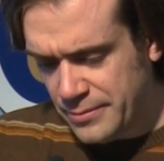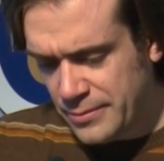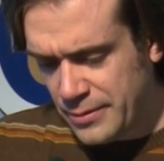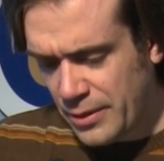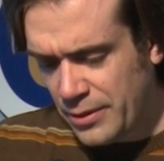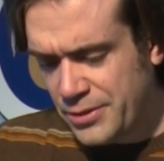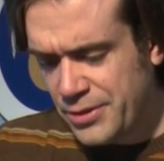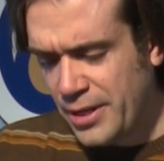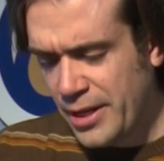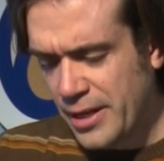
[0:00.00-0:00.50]

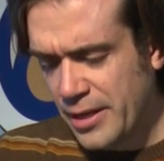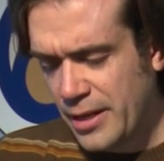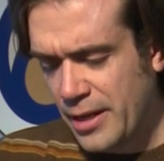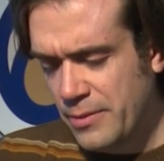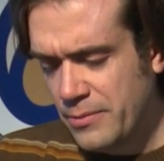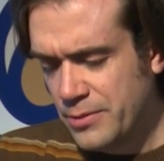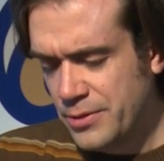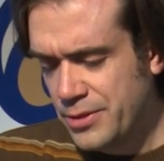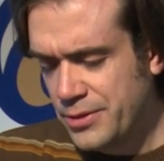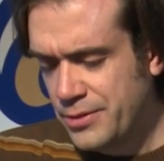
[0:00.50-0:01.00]
also, I, I
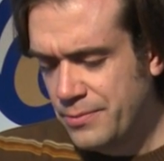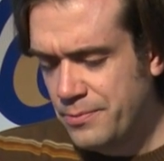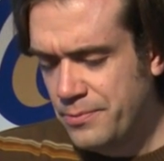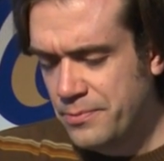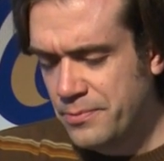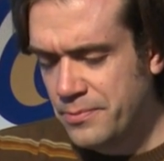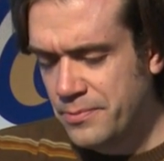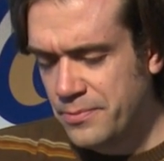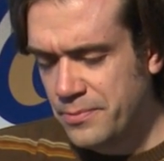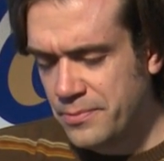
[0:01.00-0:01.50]
was,
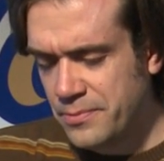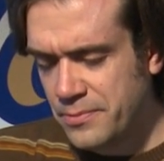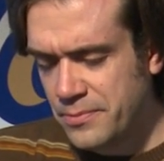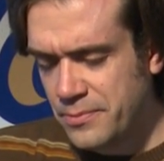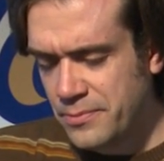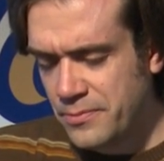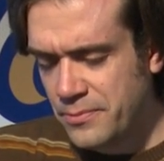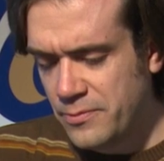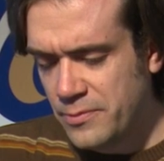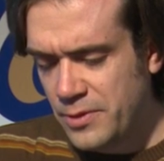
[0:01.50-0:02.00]

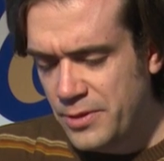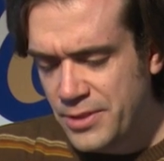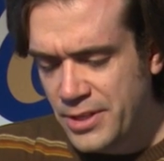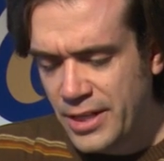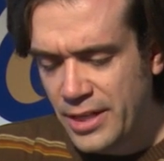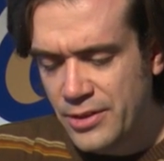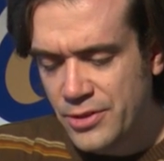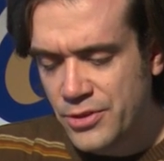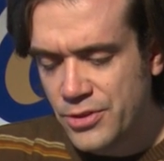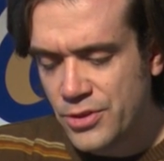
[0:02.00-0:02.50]
that was
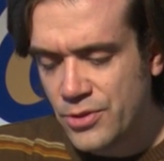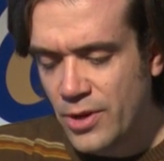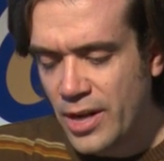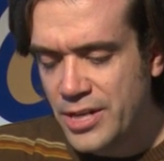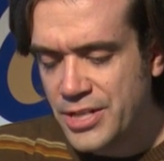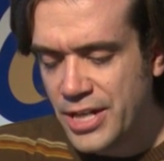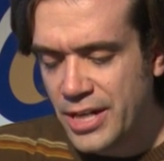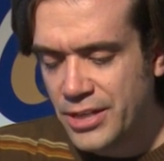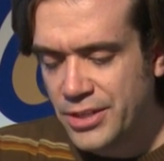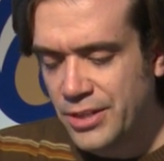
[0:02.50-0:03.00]
kind of
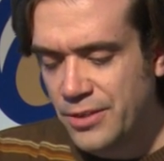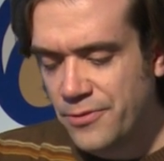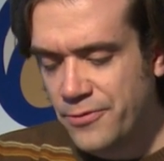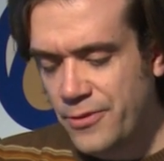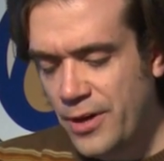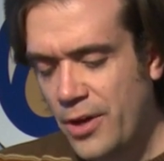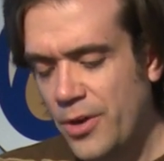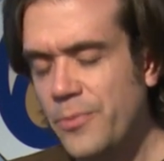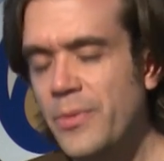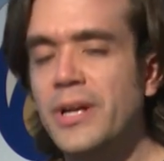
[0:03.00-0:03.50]
strange. I actually
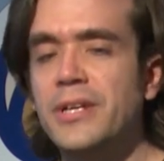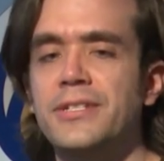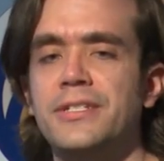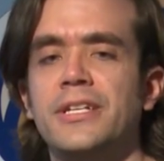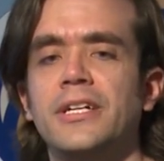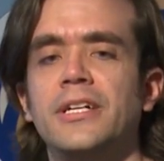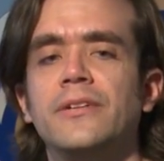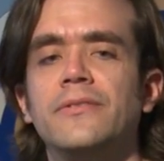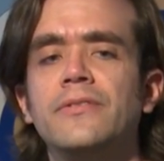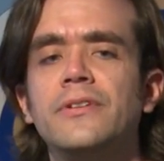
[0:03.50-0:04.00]
found
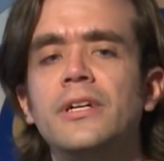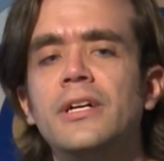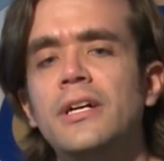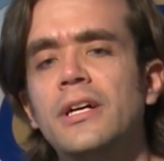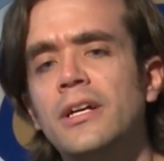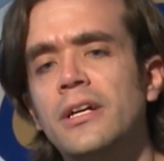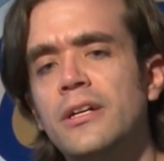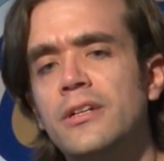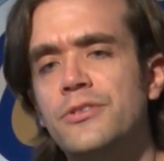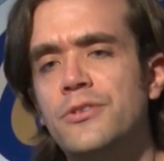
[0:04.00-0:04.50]
myself
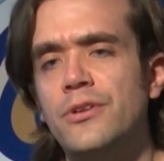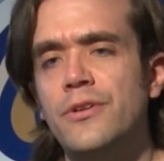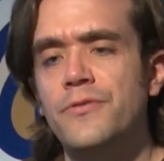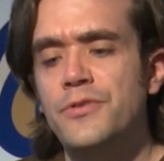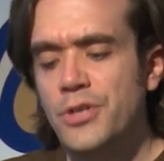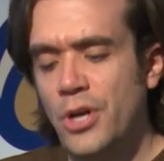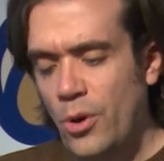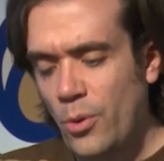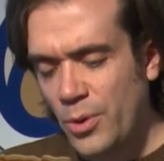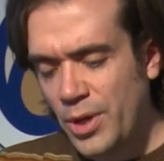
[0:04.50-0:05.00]
sort of
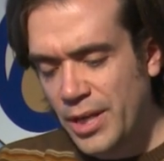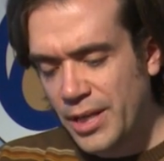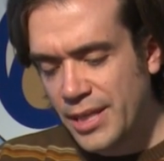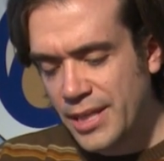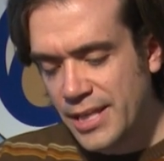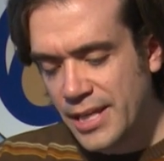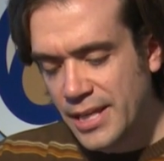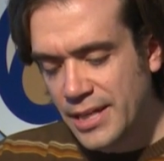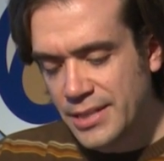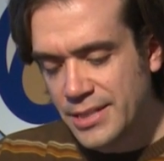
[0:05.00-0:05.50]
toning
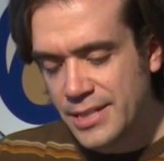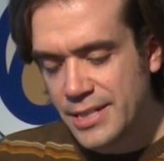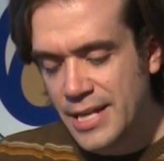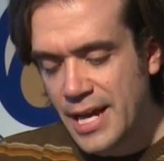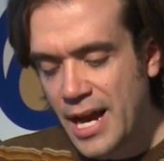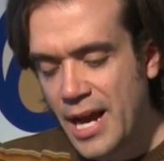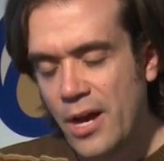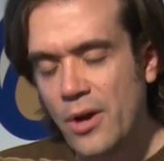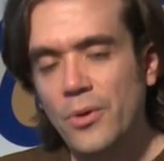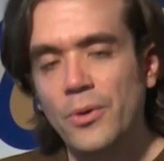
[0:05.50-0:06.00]
things
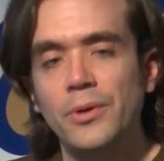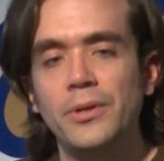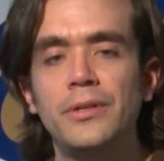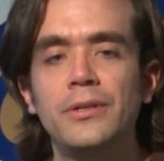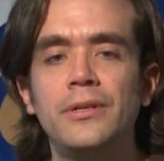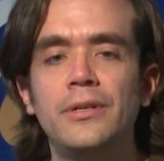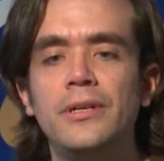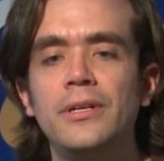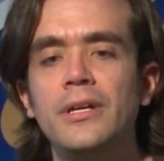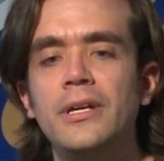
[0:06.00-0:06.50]
down
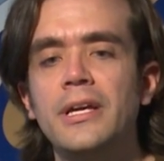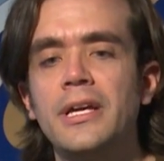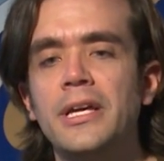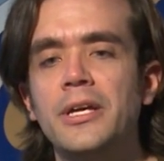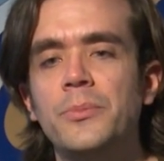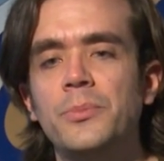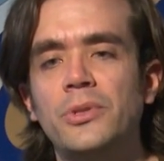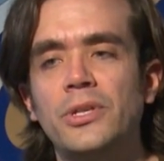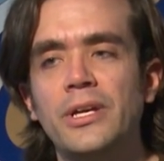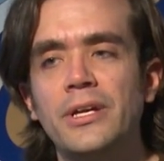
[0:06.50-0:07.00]

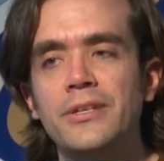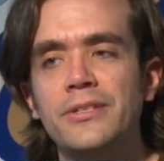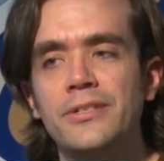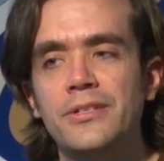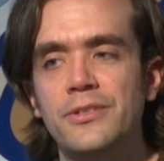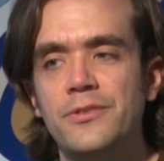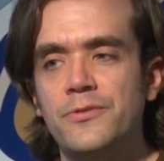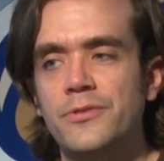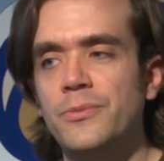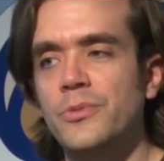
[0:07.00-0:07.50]
in
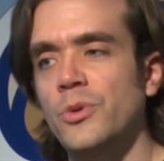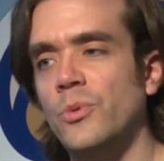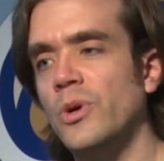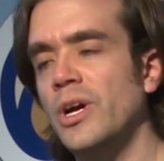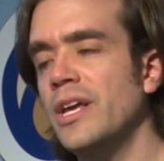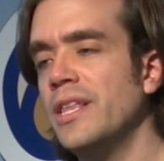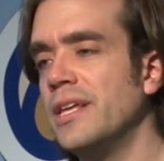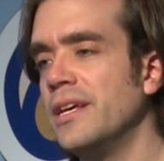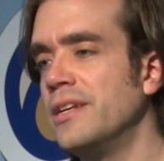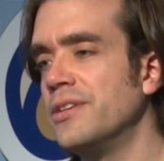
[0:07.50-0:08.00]
places from the
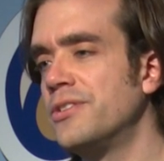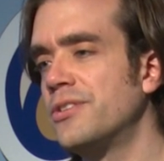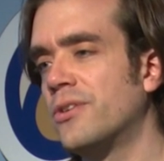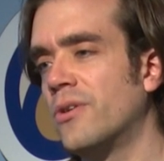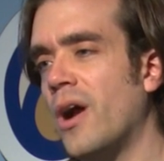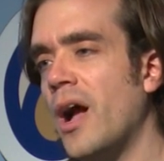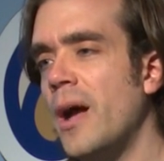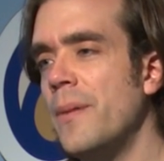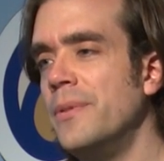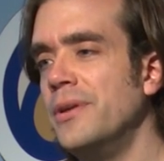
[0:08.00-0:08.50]
way they
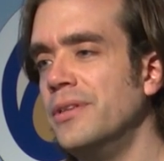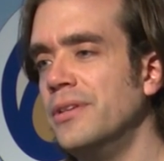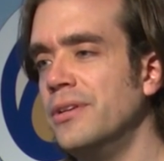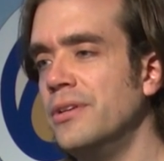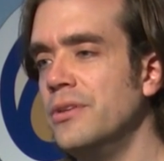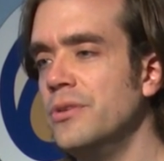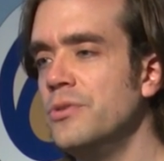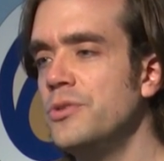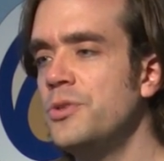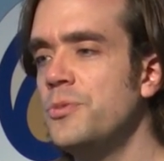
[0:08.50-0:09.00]
described it in the
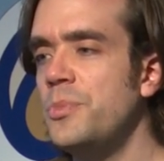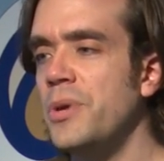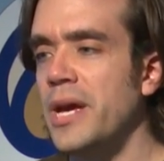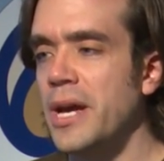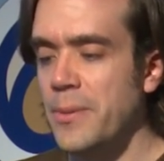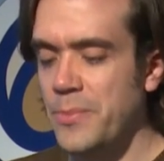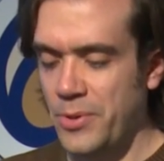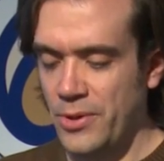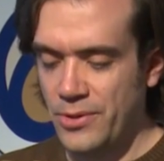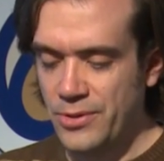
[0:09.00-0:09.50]

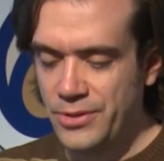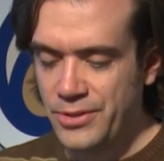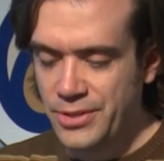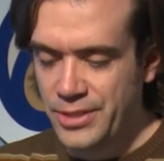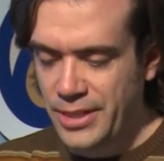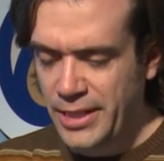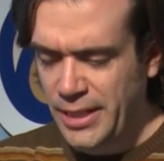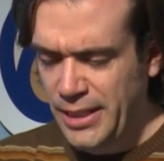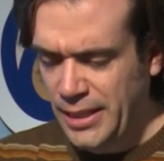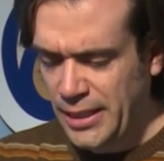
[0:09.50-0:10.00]
newspapers.
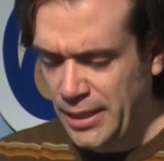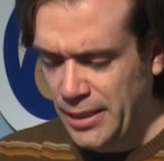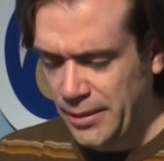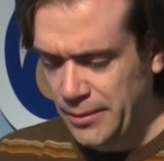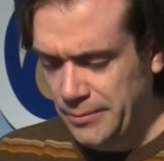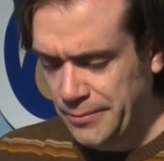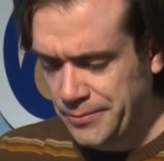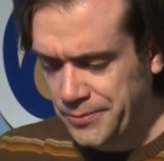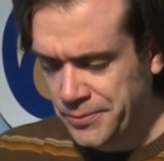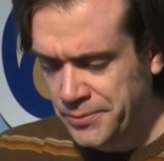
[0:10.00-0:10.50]

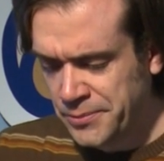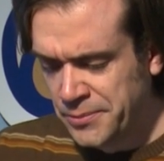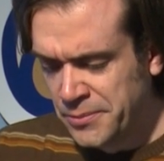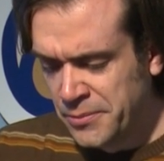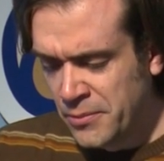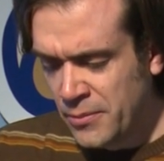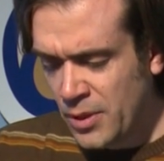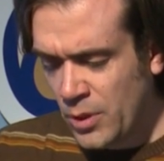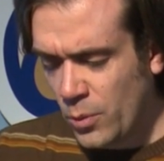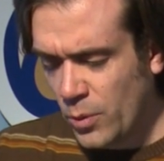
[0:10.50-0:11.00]
Um,
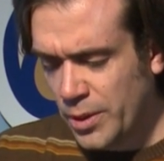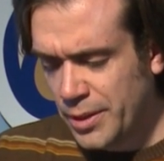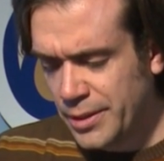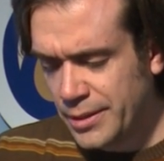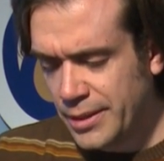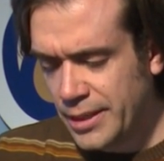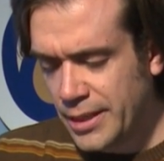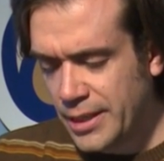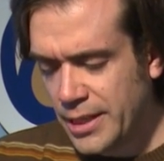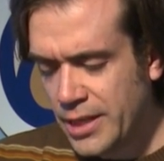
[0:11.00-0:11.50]

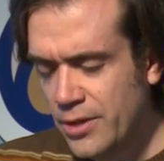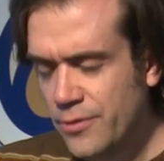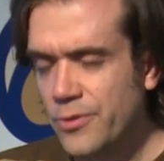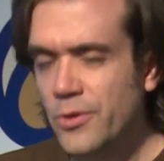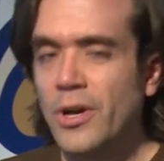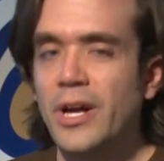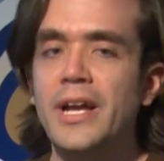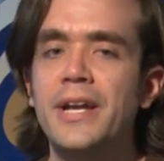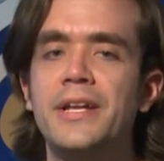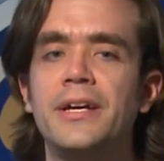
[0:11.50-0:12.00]
one uh, interview
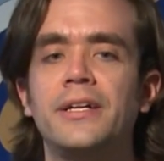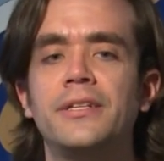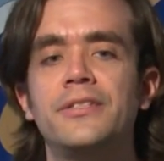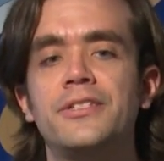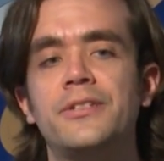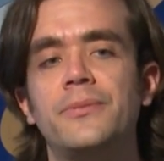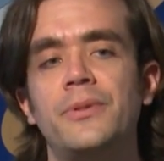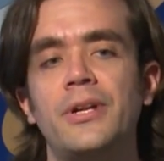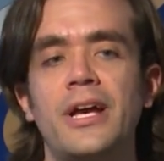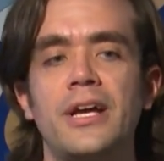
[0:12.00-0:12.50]
I had done,
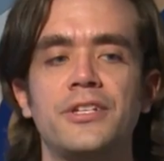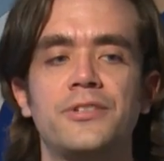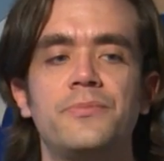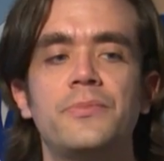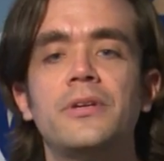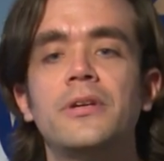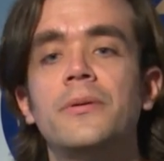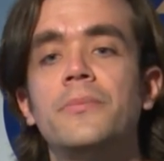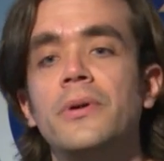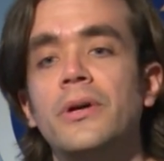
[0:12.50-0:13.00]
someone asked
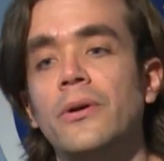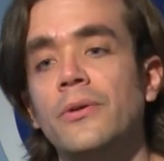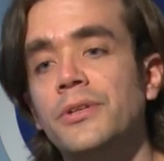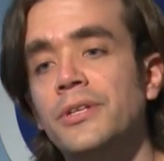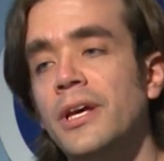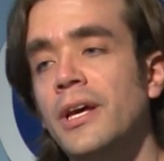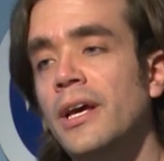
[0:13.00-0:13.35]
me about,